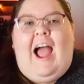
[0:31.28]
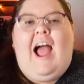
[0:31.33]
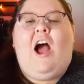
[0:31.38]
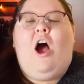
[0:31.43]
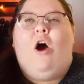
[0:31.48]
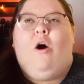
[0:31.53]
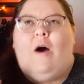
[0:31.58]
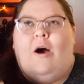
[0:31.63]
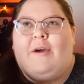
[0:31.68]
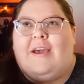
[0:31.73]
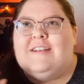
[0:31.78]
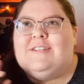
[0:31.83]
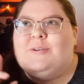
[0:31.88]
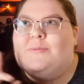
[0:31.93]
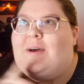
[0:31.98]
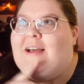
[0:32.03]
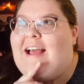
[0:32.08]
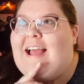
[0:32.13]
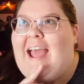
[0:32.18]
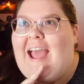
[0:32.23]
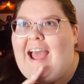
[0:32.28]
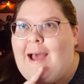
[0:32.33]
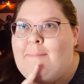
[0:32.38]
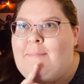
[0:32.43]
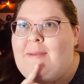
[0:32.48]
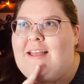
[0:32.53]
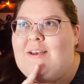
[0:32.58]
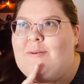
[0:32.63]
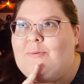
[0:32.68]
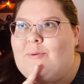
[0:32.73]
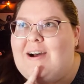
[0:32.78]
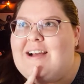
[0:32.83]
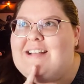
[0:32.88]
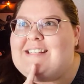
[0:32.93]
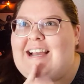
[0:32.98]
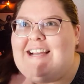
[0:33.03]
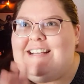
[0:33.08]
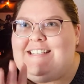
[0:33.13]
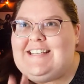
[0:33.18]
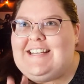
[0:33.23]
so what happened was
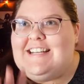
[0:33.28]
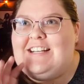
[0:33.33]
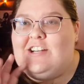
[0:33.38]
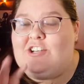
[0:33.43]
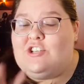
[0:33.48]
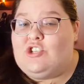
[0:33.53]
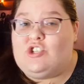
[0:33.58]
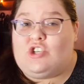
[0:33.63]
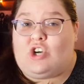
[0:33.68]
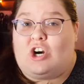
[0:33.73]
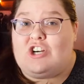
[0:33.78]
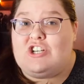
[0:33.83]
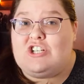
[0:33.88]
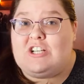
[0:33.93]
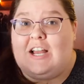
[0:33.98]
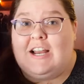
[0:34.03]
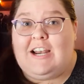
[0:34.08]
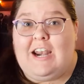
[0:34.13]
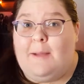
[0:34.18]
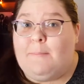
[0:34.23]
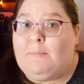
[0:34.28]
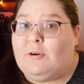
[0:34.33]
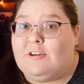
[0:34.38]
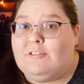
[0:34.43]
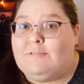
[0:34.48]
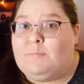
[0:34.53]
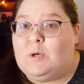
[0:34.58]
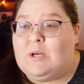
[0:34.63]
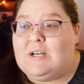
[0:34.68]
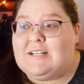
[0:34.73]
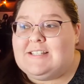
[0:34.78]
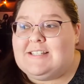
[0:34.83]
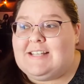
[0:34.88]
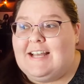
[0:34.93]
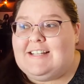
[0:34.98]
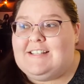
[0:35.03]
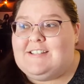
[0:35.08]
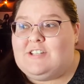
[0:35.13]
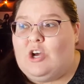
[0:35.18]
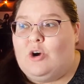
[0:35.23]
I did start a number of books,
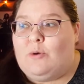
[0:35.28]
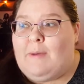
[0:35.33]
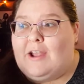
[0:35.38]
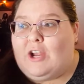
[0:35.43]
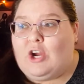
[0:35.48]
and so my